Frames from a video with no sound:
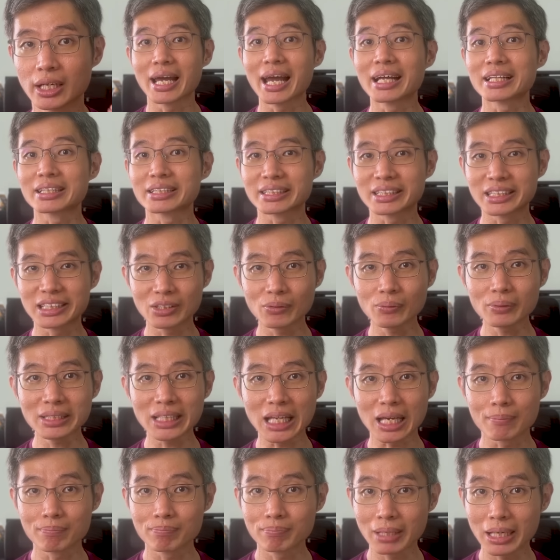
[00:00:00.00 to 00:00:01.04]
and given
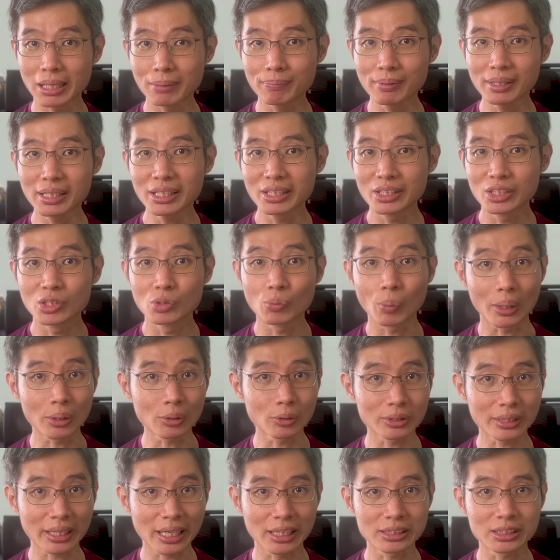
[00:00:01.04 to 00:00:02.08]
that maybe you want
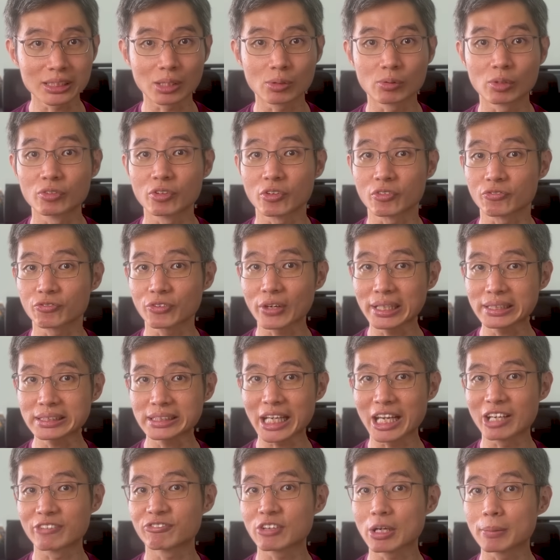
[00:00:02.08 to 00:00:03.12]
to catch up with your friends
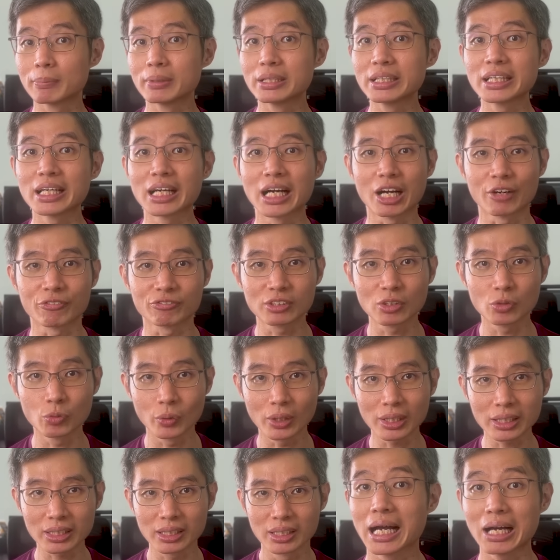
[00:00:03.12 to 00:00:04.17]
and family after
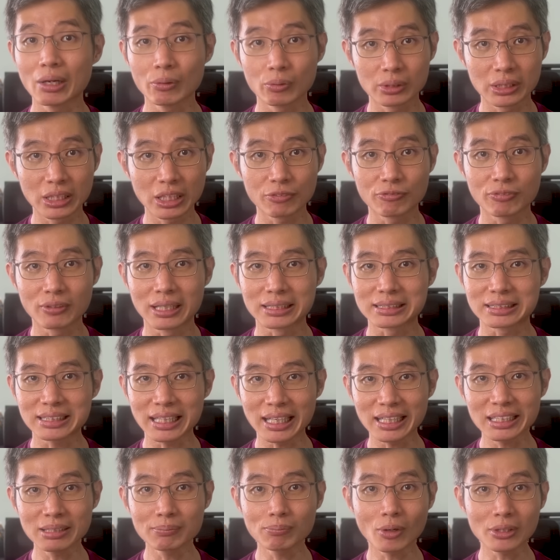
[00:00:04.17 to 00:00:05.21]
work, I would give a
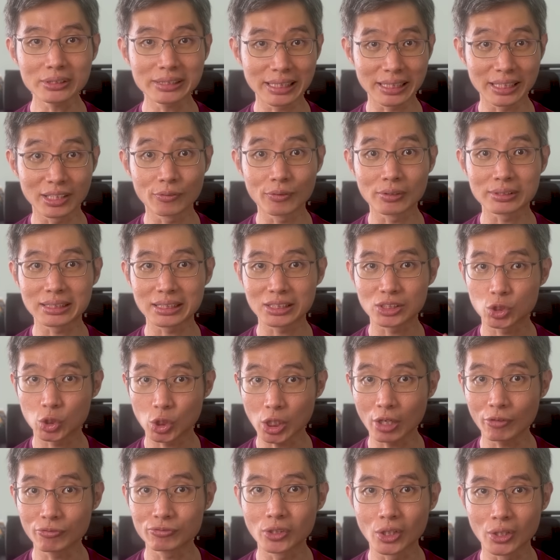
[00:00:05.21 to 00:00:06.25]
slightly more generous
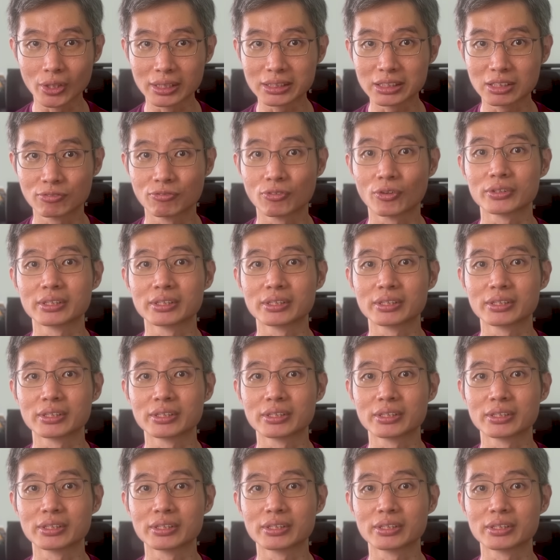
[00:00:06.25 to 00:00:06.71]
$12 for